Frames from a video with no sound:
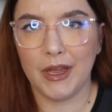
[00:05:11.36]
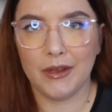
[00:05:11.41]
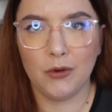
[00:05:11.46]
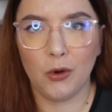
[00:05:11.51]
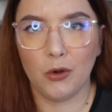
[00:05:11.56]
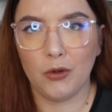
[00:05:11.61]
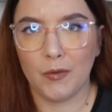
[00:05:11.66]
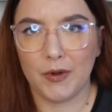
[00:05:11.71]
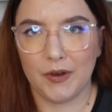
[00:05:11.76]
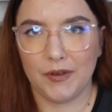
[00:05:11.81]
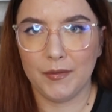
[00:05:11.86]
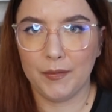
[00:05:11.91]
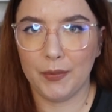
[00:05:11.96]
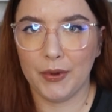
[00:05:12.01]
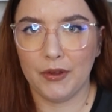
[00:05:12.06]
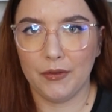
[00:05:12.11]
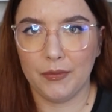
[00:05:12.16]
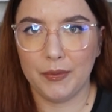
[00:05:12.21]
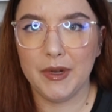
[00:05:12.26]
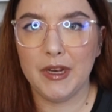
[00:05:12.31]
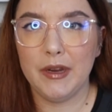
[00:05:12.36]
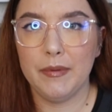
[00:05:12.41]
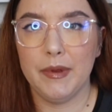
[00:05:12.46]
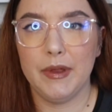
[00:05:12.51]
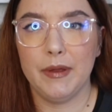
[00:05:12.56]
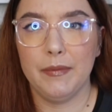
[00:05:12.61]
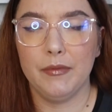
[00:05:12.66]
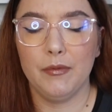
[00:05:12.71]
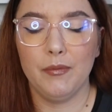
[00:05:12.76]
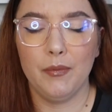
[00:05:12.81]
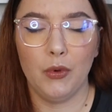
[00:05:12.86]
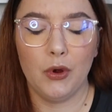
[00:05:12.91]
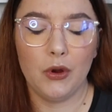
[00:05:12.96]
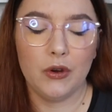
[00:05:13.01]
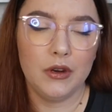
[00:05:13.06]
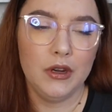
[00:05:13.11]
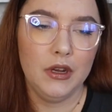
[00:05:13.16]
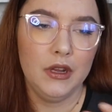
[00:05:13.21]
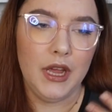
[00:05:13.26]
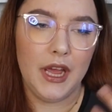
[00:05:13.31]
no responsibility
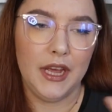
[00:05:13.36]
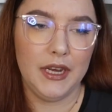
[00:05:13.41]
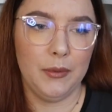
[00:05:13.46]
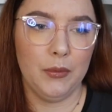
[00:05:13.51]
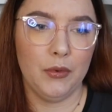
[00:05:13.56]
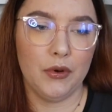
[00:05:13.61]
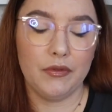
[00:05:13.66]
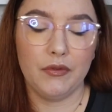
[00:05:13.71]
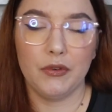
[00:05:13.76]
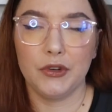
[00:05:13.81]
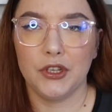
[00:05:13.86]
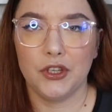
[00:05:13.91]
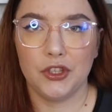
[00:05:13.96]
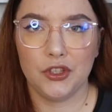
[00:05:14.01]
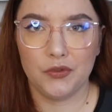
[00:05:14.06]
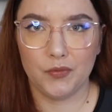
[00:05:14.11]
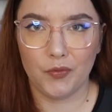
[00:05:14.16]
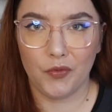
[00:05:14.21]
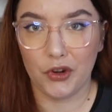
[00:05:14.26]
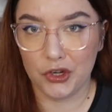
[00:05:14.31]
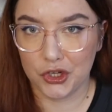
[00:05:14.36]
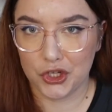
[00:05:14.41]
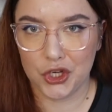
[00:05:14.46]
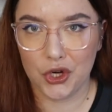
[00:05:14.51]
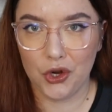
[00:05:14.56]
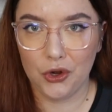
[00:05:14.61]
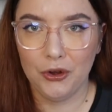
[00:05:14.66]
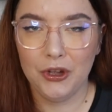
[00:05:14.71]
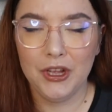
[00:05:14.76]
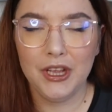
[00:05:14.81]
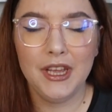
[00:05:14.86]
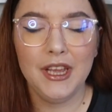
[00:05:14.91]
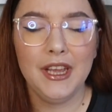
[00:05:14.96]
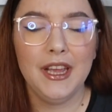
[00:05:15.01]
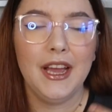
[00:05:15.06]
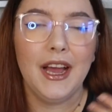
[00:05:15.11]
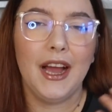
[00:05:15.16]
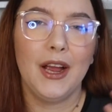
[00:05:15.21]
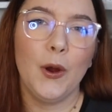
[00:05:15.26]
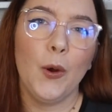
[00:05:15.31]
anymore for the show.
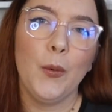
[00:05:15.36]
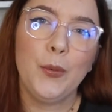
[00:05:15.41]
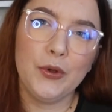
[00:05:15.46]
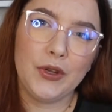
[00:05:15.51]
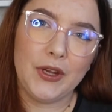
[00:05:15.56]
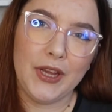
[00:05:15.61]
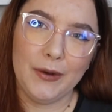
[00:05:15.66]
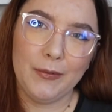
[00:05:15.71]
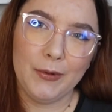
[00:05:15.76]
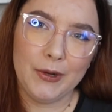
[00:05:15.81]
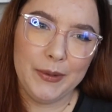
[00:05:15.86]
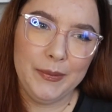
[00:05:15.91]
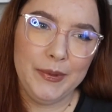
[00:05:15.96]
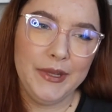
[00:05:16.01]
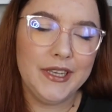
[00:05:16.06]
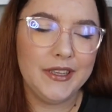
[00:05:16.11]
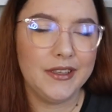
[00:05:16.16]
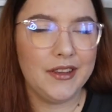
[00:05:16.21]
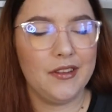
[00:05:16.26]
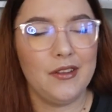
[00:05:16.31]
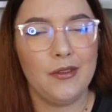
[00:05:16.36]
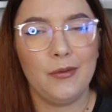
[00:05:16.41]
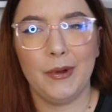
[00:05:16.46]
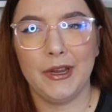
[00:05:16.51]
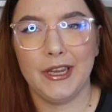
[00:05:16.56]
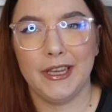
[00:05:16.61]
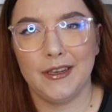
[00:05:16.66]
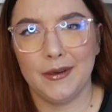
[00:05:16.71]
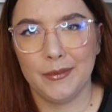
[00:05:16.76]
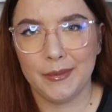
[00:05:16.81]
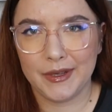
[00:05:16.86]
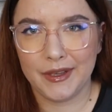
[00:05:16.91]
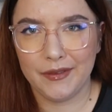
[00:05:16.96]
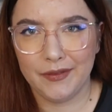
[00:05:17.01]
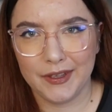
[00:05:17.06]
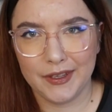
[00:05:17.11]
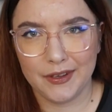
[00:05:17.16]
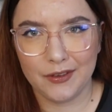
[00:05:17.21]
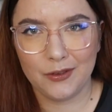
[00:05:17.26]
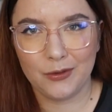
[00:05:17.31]
I hope you get what I mean. This is why I ended up
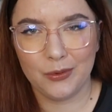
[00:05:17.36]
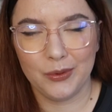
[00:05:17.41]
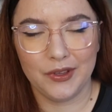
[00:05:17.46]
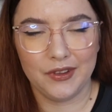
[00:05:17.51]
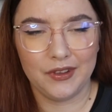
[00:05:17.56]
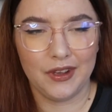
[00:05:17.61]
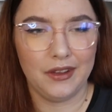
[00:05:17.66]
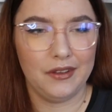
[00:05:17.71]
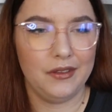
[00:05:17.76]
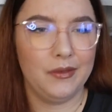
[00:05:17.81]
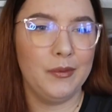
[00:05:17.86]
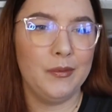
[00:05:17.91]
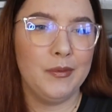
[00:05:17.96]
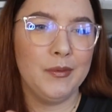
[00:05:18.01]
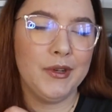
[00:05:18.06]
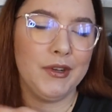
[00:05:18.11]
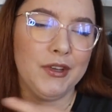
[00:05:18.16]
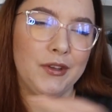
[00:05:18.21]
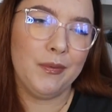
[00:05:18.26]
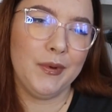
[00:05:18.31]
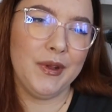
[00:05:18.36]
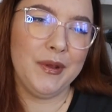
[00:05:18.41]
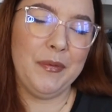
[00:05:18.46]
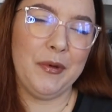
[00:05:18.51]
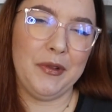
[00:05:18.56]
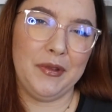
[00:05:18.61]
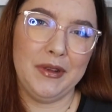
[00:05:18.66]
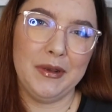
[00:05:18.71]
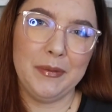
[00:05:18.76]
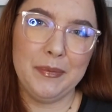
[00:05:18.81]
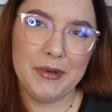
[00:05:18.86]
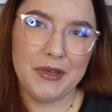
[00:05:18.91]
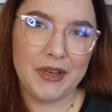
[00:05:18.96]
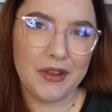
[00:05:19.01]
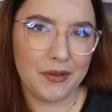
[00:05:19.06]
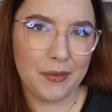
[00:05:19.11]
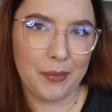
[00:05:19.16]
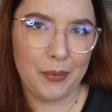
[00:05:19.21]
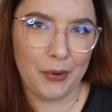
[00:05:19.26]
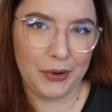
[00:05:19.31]
giving this 3 stars. It was a little bit
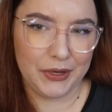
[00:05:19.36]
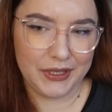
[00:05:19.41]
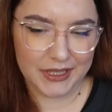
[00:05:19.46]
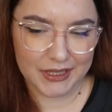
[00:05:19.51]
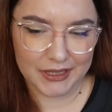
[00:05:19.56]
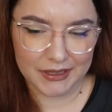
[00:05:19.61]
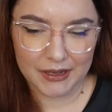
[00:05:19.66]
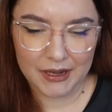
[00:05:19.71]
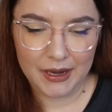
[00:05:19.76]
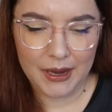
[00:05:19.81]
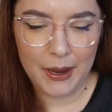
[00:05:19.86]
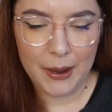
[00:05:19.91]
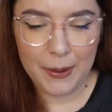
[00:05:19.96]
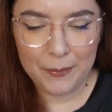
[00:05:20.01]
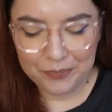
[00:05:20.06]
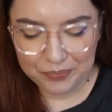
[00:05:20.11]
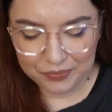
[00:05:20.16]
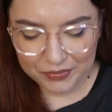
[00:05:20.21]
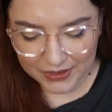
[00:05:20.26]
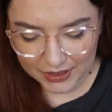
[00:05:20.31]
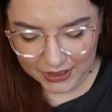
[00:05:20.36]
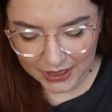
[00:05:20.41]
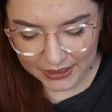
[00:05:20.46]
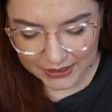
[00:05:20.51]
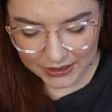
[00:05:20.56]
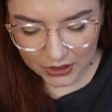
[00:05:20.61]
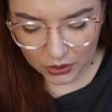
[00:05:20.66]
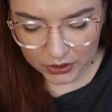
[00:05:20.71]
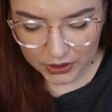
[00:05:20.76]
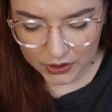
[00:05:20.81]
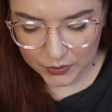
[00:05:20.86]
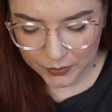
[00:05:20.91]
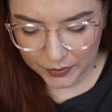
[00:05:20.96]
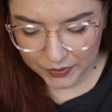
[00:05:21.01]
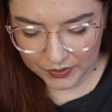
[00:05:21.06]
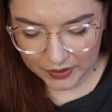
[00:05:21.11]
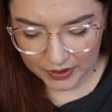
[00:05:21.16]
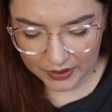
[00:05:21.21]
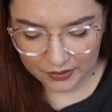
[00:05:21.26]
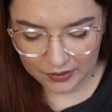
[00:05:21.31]
disappointing. And the other 3
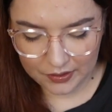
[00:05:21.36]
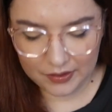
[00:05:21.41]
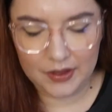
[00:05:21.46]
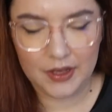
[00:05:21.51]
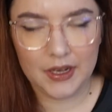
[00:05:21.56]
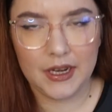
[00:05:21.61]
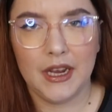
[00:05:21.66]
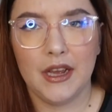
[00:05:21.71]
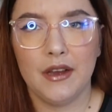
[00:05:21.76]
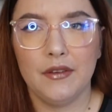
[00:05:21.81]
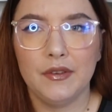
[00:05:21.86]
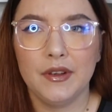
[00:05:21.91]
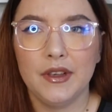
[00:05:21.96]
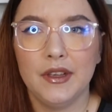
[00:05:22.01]
stars that I have